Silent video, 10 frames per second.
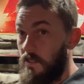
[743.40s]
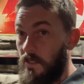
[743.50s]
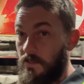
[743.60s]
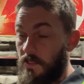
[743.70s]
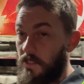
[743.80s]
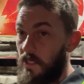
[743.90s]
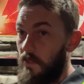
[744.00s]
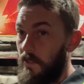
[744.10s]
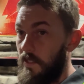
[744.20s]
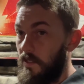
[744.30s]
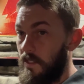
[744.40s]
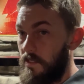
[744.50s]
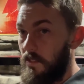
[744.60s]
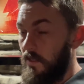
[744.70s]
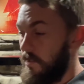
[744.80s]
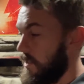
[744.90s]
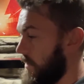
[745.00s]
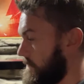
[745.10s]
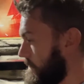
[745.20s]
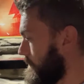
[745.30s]
I'll just show a nice
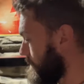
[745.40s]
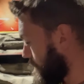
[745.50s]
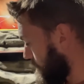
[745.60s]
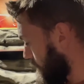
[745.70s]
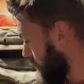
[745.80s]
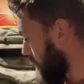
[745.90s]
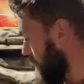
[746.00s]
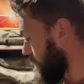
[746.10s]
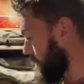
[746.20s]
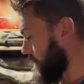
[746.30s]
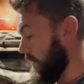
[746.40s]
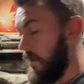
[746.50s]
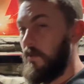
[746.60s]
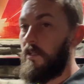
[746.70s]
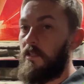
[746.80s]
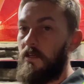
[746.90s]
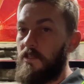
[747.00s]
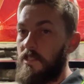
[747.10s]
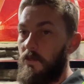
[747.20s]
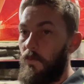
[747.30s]
close-up of the whole
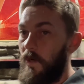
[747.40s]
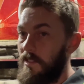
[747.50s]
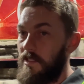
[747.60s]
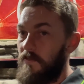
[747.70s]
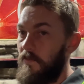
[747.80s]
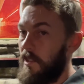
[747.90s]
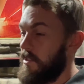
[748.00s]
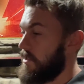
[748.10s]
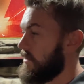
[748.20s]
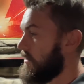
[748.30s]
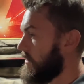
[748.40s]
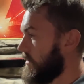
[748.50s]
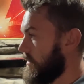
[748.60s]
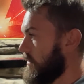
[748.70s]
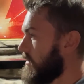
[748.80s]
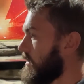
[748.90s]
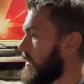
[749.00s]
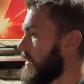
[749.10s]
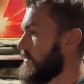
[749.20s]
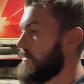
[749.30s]
enclosure once it's finished.
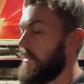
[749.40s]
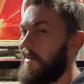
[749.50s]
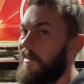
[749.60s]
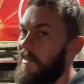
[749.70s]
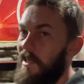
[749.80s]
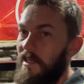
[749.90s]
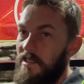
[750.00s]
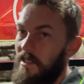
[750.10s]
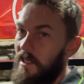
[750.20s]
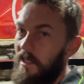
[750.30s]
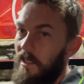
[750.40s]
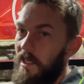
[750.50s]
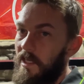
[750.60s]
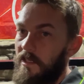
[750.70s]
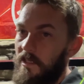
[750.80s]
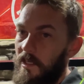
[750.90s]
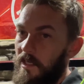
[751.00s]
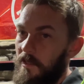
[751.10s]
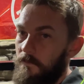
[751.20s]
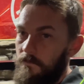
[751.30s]
Decking it out is decking it out.
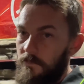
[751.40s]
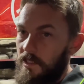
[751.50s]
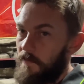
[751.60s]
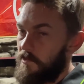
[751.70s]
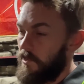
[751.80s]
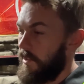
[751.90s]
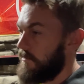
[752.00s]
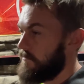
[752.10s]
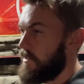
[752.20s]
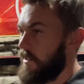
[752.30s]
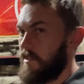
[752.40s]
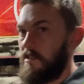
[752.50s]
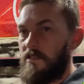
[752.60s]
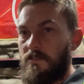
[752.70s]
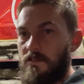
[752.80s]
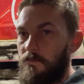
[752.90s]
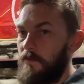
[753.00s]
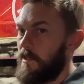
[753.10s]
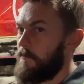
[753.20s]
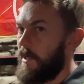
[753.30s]
Substrate, sticks, it's
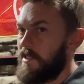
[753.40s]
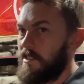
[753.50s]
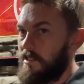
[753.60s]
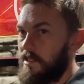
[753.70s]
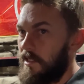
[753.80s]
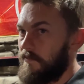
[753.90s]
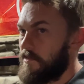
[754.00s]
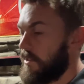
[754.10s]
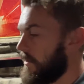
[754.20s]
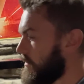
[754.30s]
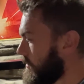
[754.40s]
pretty basic stuff. So